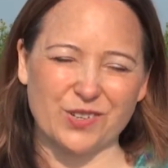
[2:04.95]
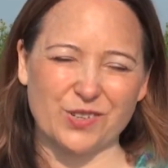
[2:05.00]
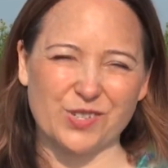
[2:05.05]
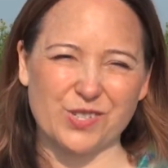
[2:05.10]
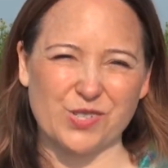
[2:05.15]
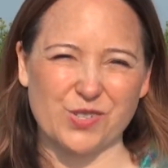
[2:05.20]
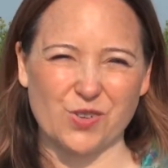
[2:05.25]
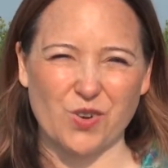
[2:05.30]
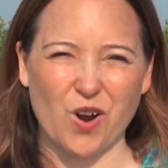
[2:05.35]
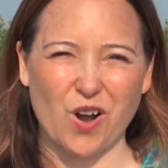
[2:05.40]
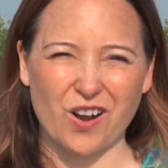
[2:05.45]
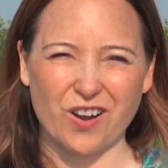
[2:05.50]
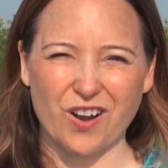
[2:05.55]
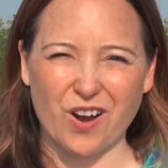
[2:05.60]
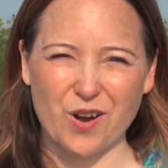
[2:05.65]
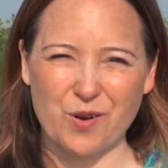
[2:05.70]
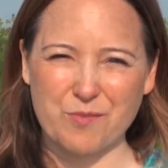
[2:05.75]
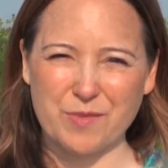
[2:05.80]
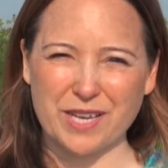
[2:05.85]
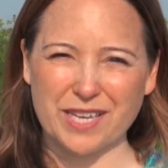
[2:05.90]
or strong
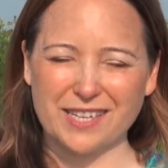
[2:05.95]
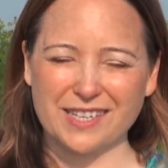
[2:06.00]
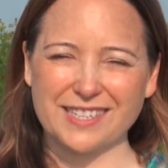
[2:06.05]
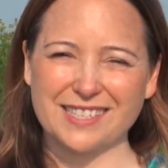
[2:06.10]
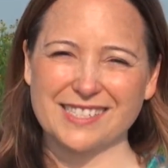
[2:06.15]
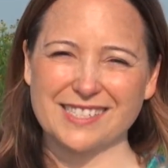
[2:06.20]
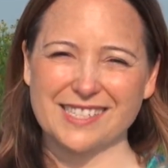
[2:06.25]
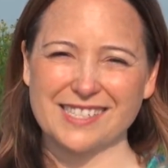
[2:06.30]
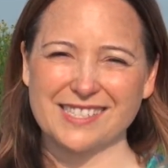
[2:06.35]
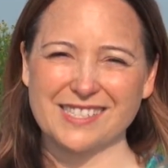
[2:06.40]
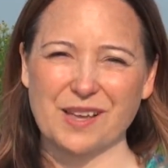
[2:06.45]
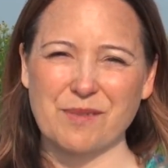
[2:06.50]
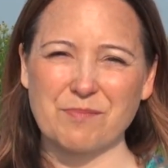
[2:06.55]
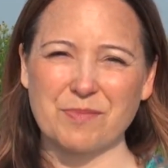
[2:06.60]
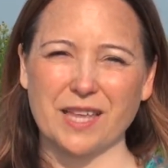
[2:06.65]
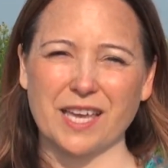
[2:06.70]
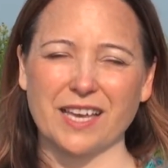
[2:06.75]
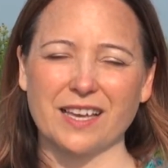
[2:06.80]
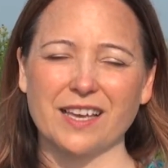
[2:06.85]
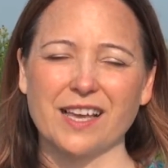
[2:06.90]
arm it into
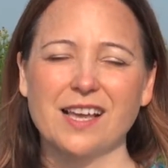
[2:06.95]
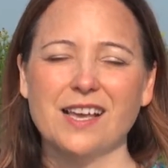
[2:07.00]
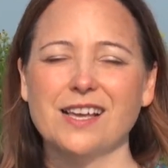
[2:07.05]
something.